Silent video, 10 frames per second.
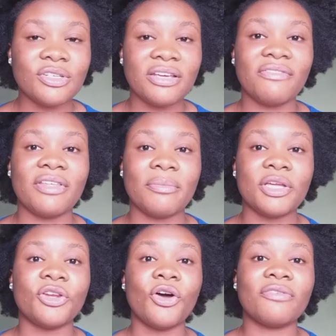give them
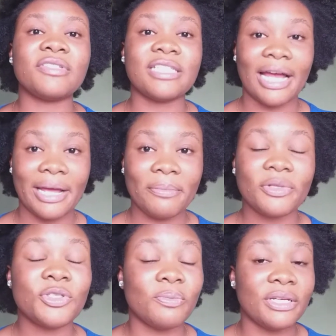enough time
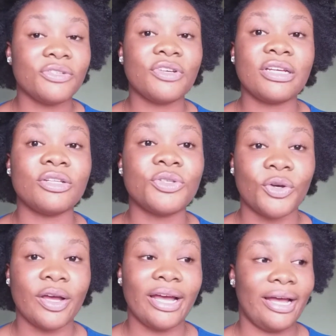to penetrate into
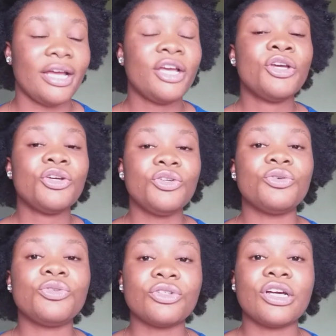your hair you
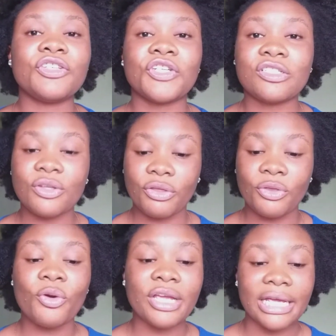do not just
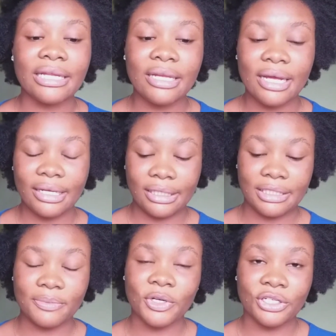throw in a
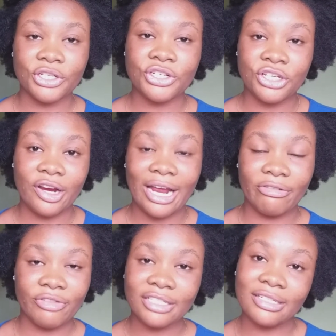deep conditioner
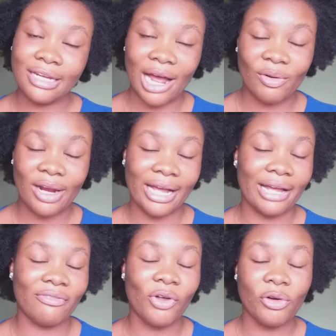and rinse it out like
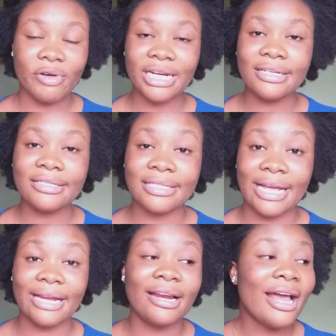i've already
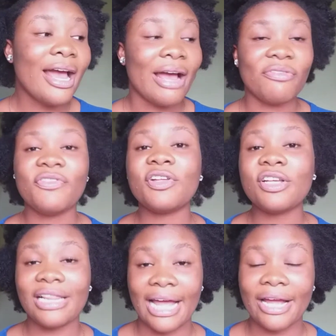said i feel
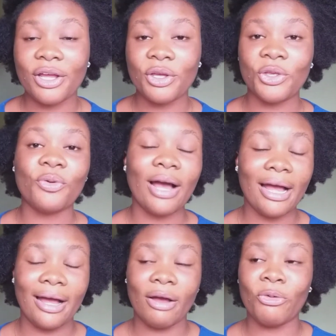like you
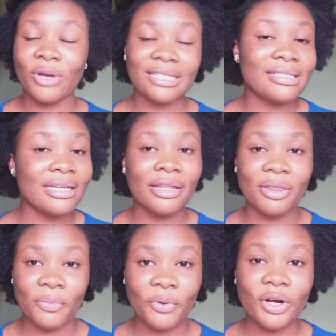are wasting
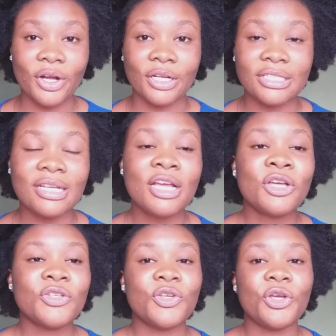the product
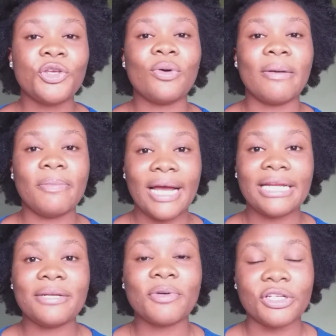so you apply
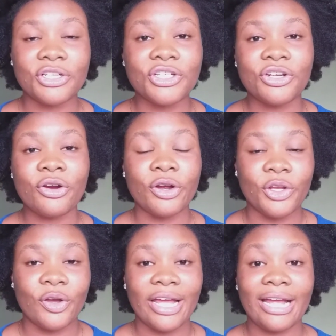deep conditioner on
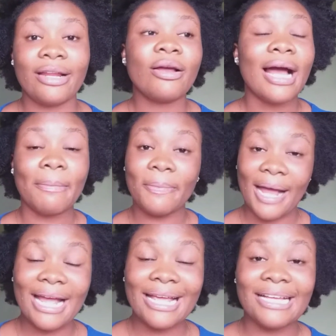your head
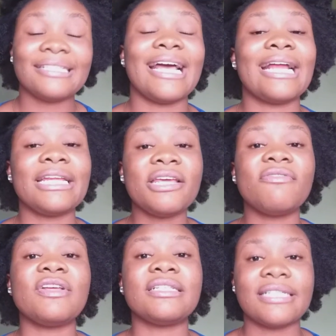apply it and give
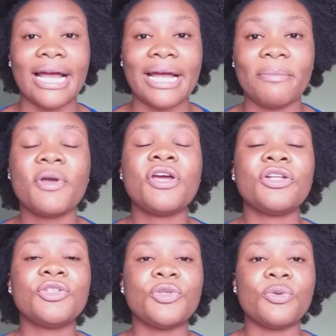it time
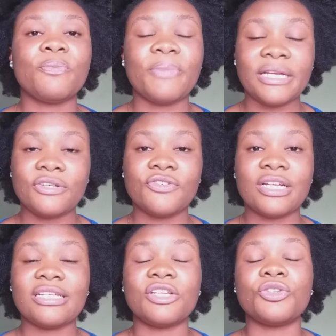to
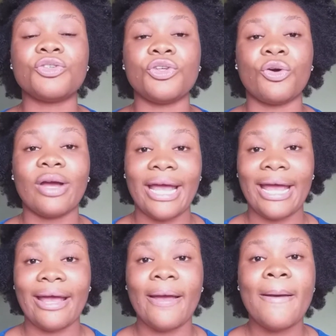penetrate into your
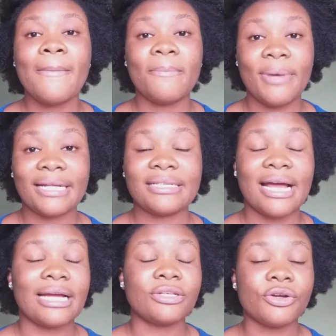hair better
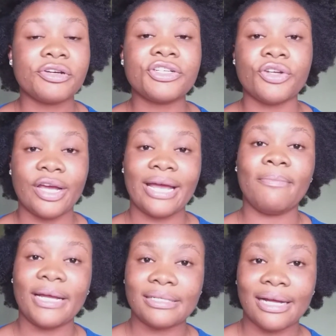and nourish your hair
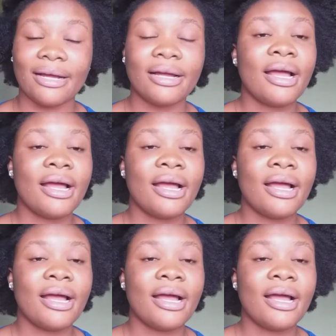better